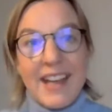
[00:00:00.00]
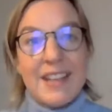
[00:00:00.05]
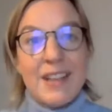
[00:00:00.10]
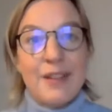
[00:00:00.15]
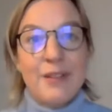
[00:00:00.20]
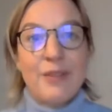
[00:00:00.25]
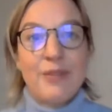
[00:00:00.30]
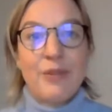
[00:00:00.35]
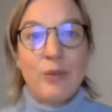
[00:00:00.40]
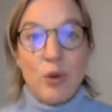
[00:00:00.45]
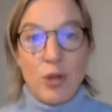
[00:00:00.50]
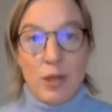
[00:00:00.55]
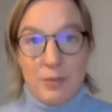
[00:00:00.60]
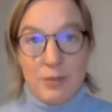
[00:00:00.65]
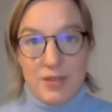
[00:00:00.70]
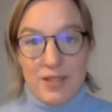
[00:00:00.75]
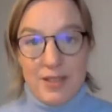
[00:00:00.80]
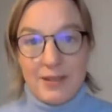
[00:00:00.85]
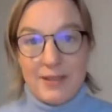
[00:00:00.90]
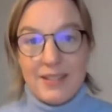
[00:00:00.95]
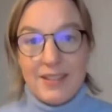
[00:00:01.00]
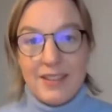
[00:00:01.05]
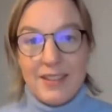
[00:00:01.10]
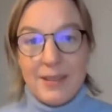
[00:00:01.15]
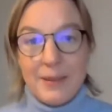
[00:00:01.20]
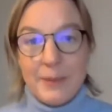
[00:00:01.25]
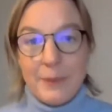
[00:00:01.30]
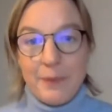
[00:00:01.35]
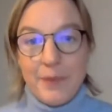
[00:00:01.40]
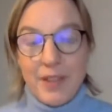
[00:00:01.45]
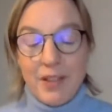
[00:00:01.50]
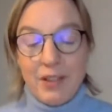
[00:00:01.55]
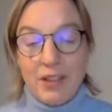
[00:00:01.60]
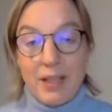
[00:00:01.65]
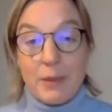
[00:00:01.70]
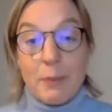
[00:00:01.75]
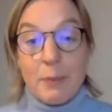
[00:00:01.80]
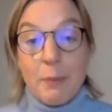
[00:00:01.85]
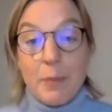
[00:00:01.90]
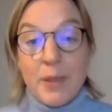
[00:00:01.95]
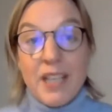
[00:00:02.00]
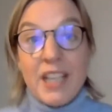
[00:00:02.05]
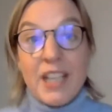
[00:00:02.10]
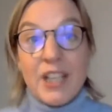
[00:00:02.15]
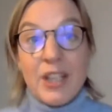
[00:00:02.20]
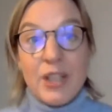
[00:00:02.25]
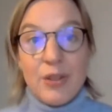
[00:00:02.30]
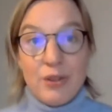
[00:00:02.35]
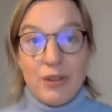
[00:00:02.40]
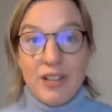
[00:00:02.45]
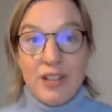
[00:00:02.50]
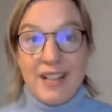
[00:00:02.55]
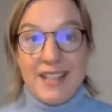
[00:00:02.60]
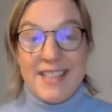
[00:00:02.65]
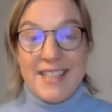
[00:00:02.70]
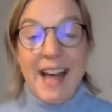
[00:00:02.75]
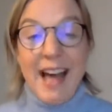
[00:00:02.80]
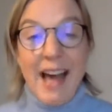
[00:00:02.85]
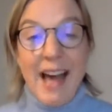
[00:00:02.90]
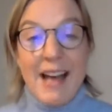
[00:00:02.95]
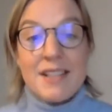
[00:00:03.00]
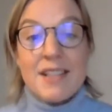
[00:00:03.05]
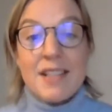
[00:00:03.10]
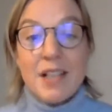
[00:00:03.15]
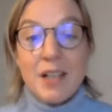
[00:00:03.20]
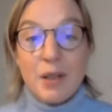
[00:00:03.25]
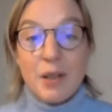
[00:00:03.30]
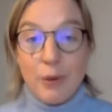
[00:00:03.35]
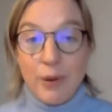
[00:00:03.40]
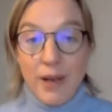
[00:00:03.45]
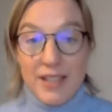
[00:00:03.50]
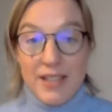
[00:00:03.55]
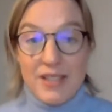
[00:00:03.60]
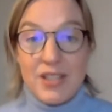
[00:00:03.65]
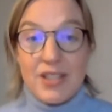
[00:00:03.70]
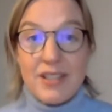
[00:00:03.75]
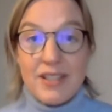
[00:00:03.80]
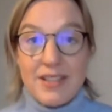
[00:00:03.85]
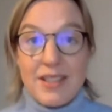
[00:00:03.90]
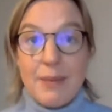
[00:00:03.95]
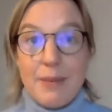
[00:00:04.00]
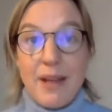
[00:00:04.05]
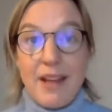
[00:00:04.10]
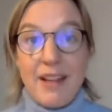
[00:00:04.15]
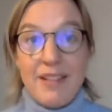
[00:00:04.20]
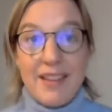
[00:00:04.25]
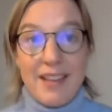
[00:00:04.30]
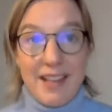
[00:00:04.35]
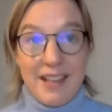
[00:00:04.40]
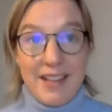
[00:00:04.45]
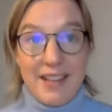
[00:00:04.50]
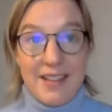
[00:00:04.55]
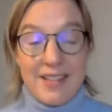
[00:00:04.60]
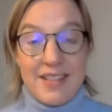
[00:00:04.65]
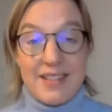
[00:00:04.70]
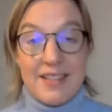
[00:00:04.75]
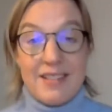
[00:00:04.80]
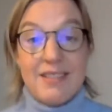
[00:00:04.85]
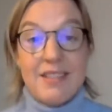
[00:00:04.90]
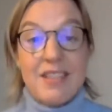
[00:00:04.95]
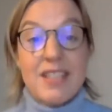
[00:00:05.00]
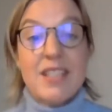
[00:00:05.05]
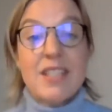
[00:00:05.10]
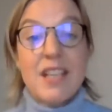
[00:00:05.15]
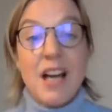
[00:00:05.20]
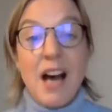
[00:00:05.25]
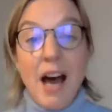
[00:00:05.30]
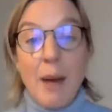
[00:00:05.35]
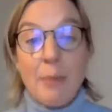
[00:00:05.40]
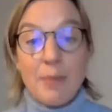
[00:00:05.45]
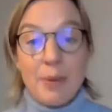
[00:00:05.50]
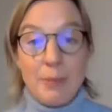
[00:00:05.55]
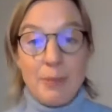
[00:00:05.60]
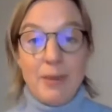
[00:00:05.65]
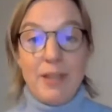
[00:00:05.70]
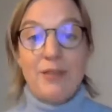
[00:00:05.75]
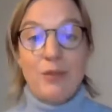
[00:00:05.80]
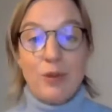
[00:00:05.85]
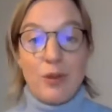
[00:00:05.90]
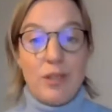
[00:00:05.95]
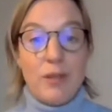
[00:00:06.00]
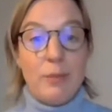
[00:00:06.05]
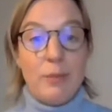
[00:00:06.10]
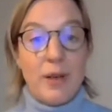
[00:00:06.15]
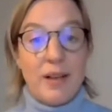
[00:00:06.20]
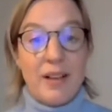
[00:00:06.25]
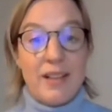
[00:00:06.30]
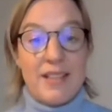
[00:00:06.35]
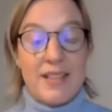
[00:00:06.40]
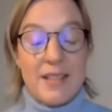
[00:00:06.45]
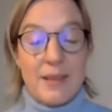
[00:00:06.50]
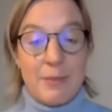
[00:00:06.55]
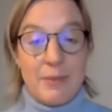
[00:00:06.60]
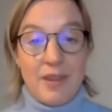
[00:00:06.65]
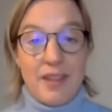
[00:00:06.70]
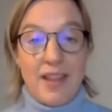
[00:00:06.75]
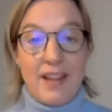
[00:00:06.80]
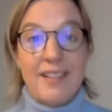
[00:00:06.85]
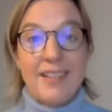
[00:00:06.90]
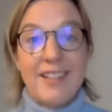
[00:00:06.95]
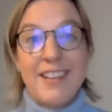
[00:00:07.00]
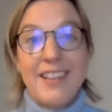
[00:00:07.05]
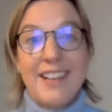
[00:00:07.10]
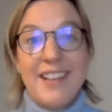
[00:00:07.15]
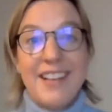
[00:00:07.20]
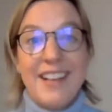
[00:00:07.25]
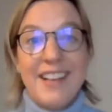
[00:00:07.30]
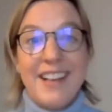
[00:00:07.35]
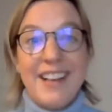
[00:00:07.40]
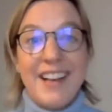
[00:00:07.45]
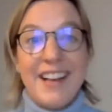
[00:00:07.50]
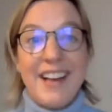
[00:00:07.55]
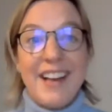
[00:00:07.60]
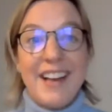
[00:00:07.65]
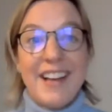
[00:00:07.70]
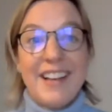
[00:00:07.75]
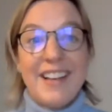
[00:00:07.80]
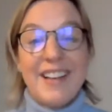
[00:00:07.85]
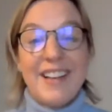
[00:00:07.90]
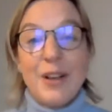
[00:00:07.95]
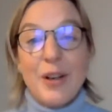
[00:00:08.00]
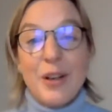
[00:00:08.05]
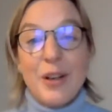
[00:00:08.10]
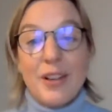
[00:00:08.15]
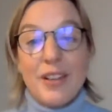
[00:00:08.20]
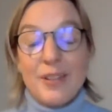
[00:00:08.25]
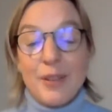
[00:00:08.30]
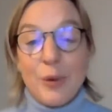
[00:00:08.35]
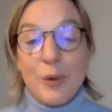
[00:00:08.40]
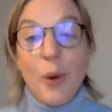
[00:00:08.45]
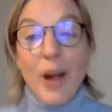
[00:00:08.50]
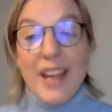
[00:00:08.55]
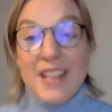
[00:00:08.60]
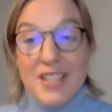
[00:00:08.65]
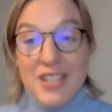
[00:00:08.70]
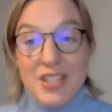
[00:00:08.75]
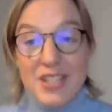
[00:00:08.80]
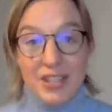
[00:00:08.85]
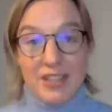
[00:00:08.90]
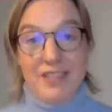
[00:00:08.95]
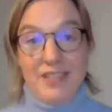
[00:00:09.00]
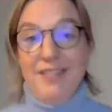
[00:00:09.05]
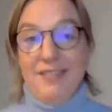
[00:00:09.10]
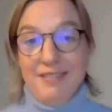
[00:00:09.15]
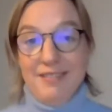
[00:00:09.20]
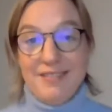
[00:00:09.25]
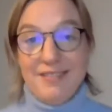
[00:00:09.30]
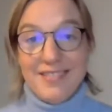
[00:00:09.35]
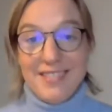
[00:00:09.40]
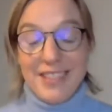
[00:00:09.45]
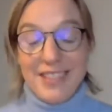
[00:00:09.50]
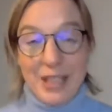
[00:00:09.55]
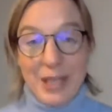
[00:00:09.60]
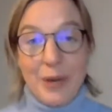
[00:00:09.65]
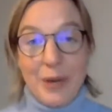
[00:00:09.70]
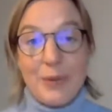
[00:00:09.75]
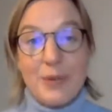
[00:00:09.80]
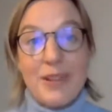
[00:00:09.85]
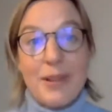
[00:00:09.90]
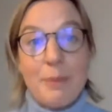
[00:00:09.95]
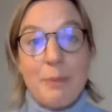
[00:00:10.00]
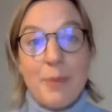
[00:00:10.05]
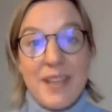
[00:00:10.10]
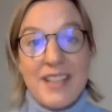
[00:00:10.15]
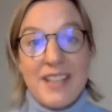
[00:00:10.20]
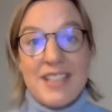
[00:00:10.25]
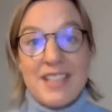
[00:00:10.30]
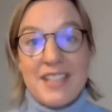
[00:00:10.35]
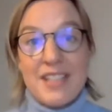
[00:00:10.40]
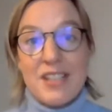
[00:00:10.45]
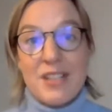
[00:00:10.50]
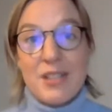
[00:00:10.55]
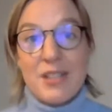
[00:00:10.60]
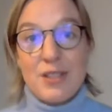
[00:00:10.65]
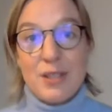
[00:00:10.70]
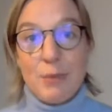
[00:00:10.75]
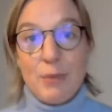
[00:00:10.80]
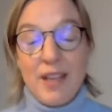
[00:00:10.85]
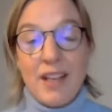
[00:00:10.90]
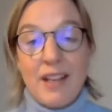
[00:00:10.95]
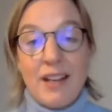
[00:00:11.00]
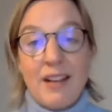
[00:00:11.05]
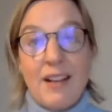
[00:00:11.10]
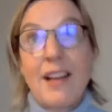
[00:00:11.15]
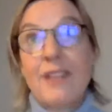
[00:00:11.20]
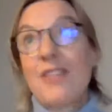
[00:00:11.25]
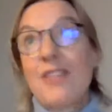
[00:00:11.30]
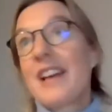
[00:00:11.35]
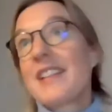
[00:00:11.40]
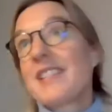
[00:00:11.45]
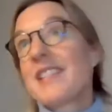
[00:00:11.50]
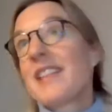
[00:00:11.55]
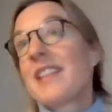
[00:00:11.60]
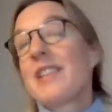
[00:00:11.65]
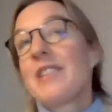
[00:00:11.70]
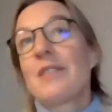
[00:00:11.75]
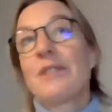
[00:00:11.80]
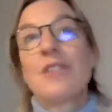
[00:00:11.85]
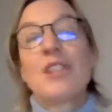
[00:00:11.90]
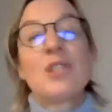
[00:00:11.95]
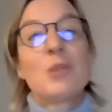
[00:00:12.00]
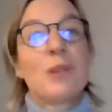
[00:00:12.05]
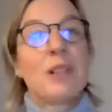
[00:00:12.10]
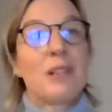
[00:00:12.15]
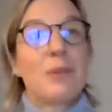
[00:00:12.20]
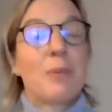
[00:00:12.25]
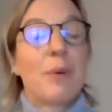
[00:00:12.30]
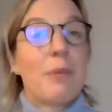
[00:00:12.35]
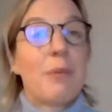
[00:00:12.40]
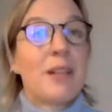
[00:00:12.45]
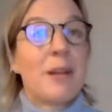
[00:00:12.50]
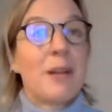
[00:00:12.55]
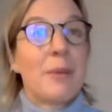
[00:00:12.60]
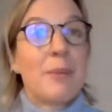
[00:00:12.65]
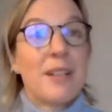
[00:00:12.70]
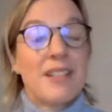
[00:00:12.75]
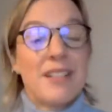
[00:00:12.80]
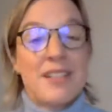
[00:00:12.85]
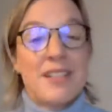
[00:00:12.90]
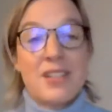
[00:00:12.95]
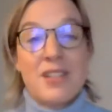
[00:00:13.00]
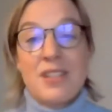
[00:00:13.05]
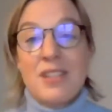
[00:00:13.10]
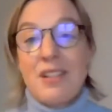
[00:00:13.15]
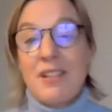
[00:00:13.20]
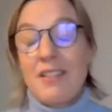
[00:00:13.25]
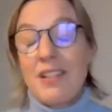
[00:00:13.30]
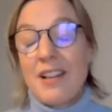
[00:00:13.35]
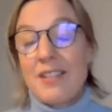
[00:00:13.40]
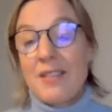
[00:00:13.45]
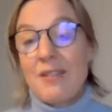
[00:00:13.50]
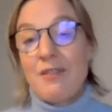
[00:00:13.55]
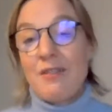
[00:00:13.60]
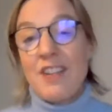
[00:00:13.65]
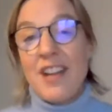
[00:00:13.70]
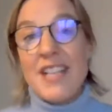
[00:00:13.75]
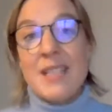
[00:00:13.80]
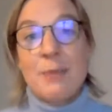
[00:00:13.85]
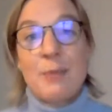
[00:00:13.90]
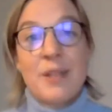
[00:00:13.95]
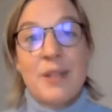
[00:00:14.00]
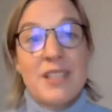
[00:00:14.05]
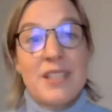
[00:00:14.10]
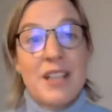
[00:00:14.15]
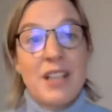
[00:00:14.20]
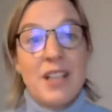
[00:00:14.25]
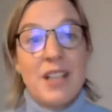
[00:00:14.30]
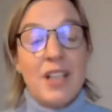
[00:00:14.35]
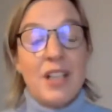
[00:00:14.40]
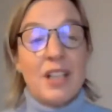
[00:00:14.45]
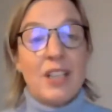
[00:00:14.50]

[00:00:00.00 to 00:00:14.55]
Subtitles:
get informed, right? Be curious, ask questions about things, stop before you buy something, question, you know, the big decisions you make in life. As an individual, your big decisions are around investments,